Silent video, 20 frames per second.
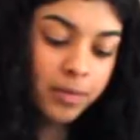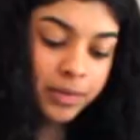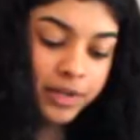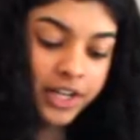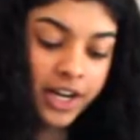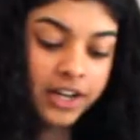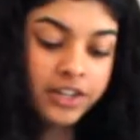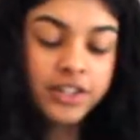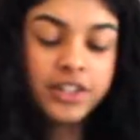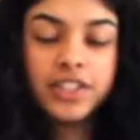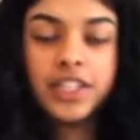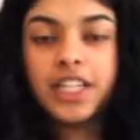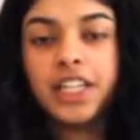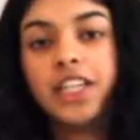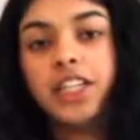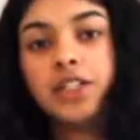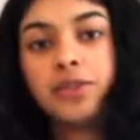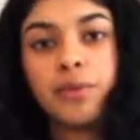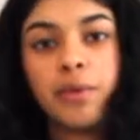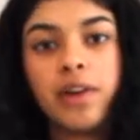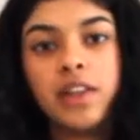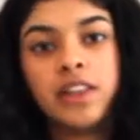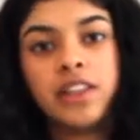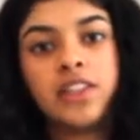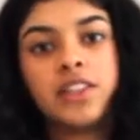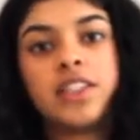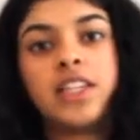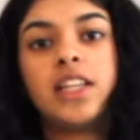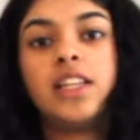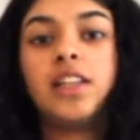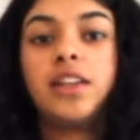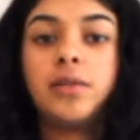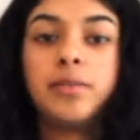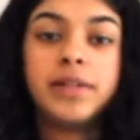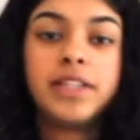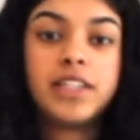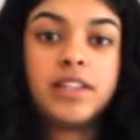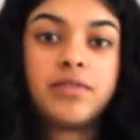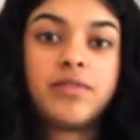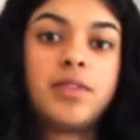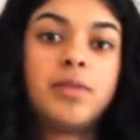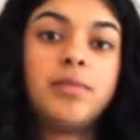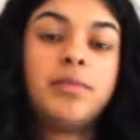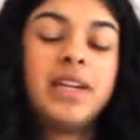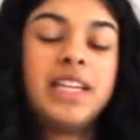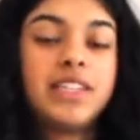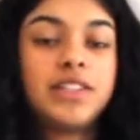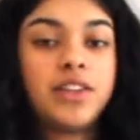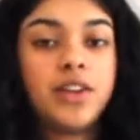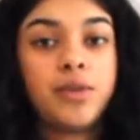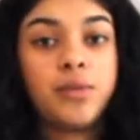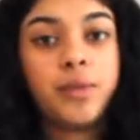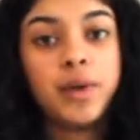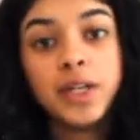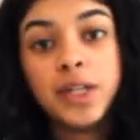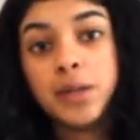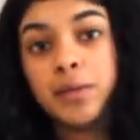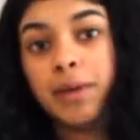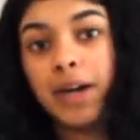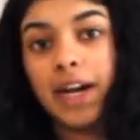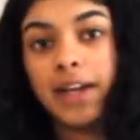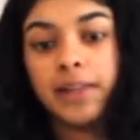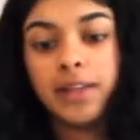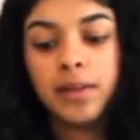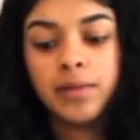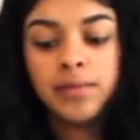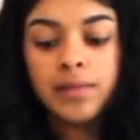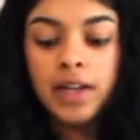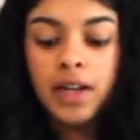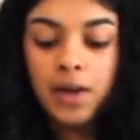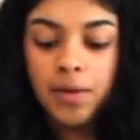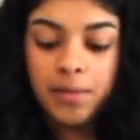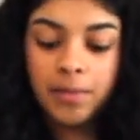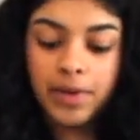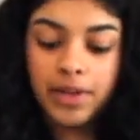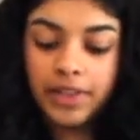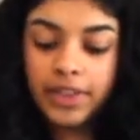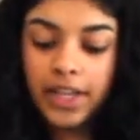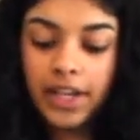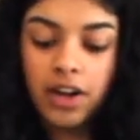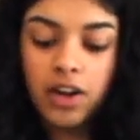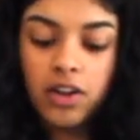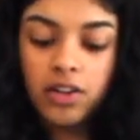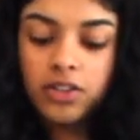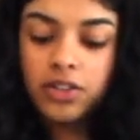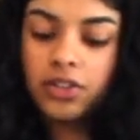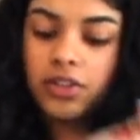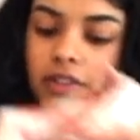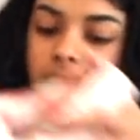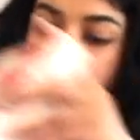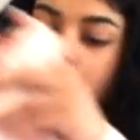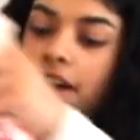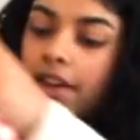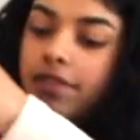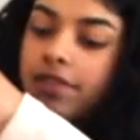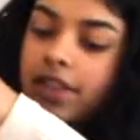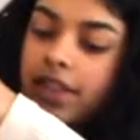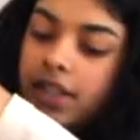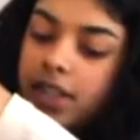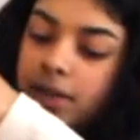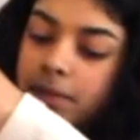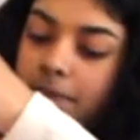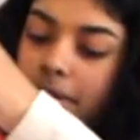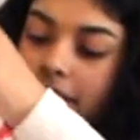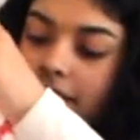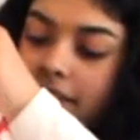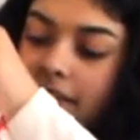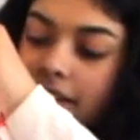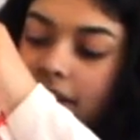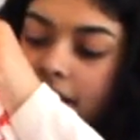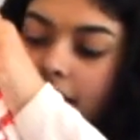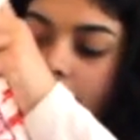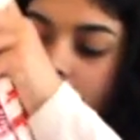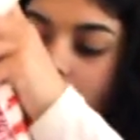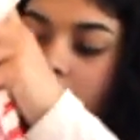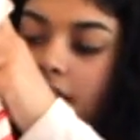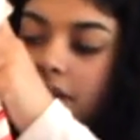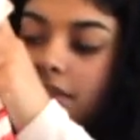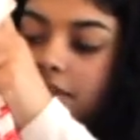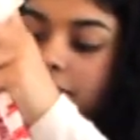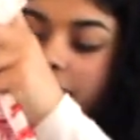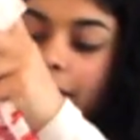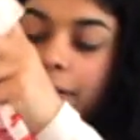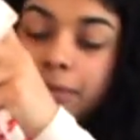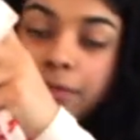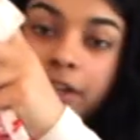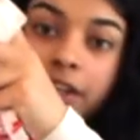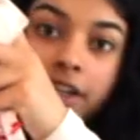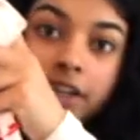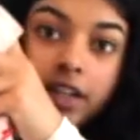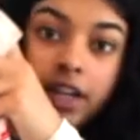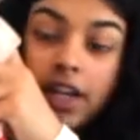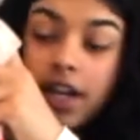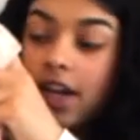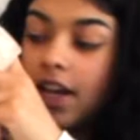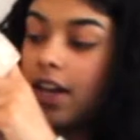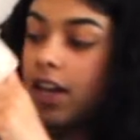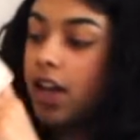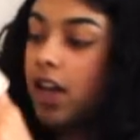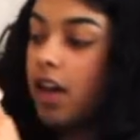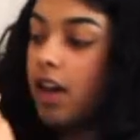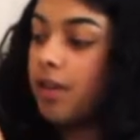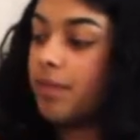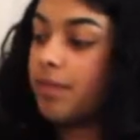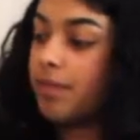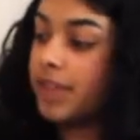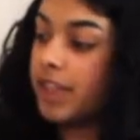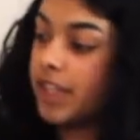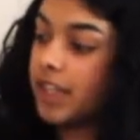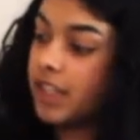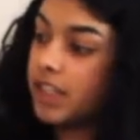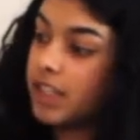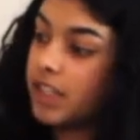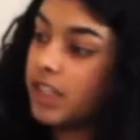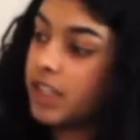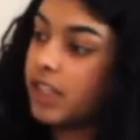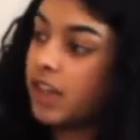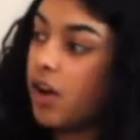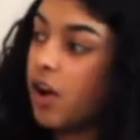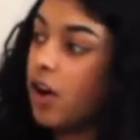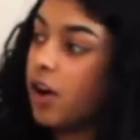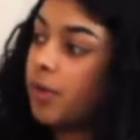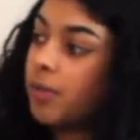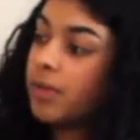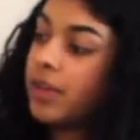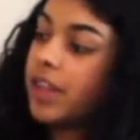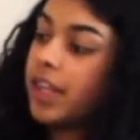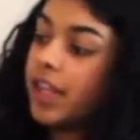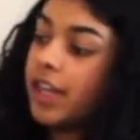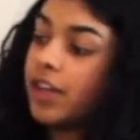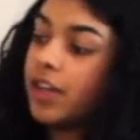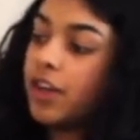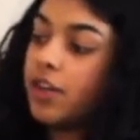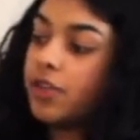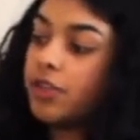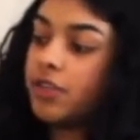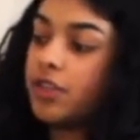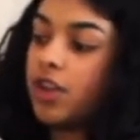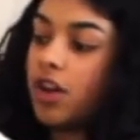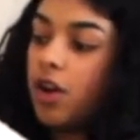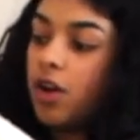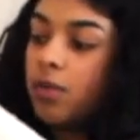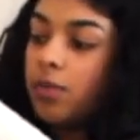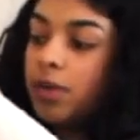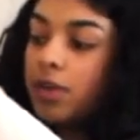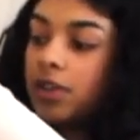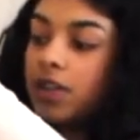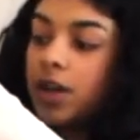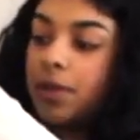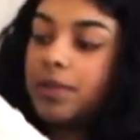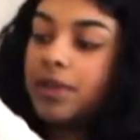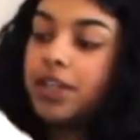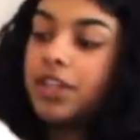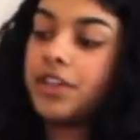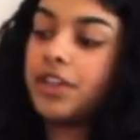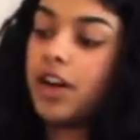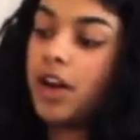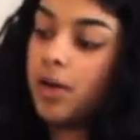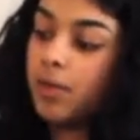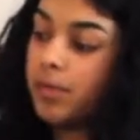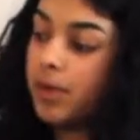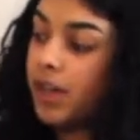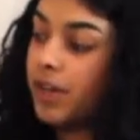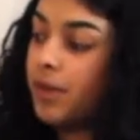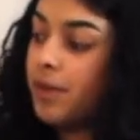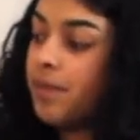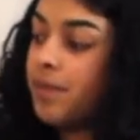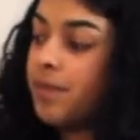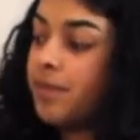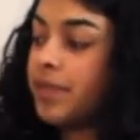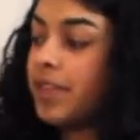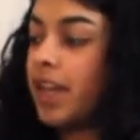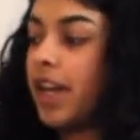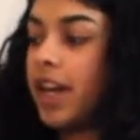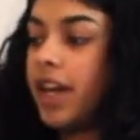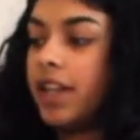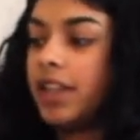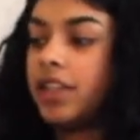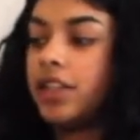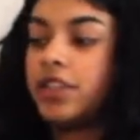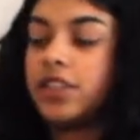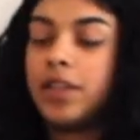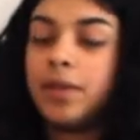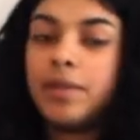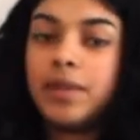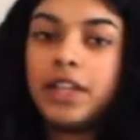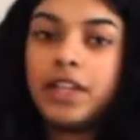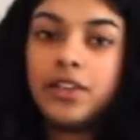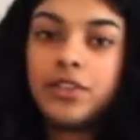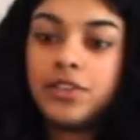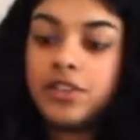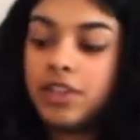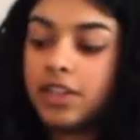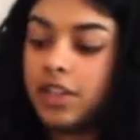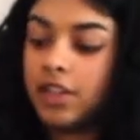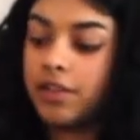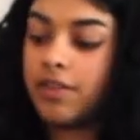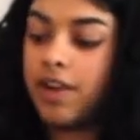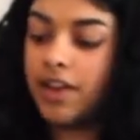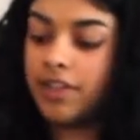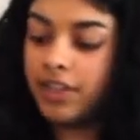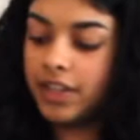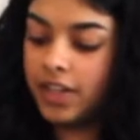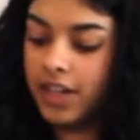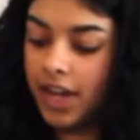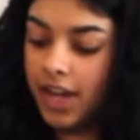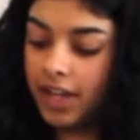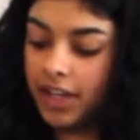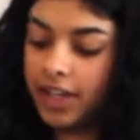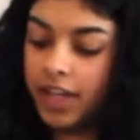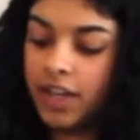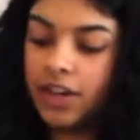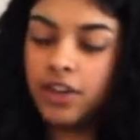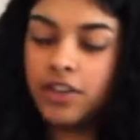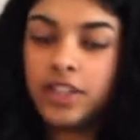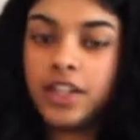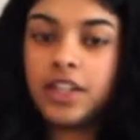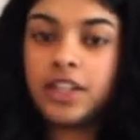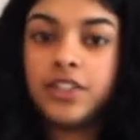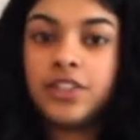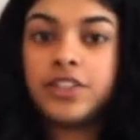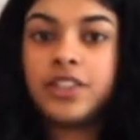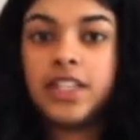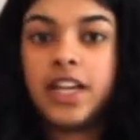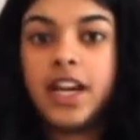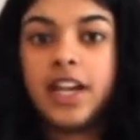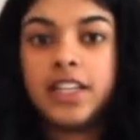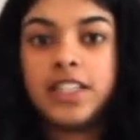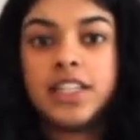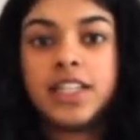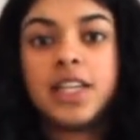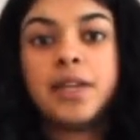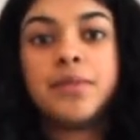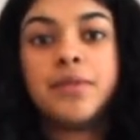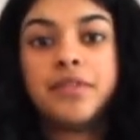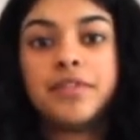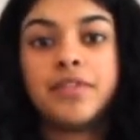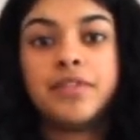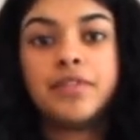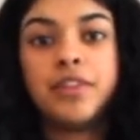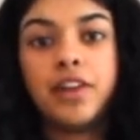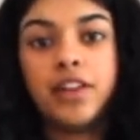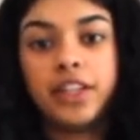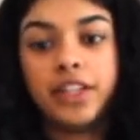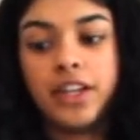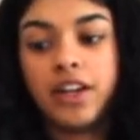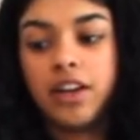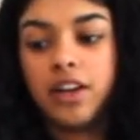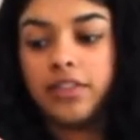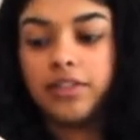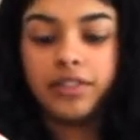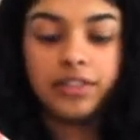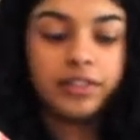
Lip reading: protectors, each one looks a little bit different based on where you buy them, but they all sort of have this basic framework. This arm thing goes almost up to your elbow, and there's something usually around the neck and on the other side to keep it from falling off.